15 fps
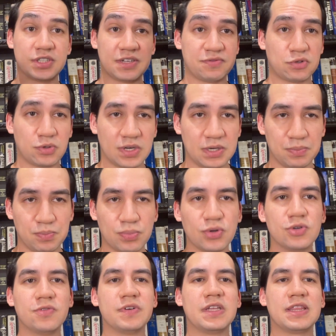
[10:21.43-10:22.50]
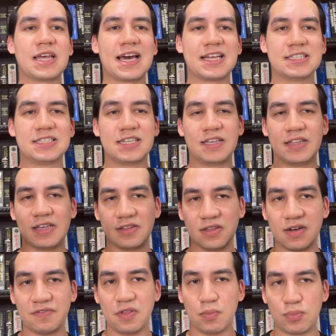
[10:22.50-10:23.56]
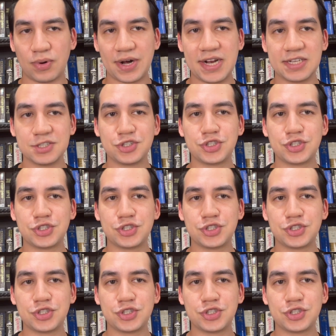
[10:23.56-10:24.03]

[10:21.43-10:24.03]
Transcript: They've already proven that they love the brand.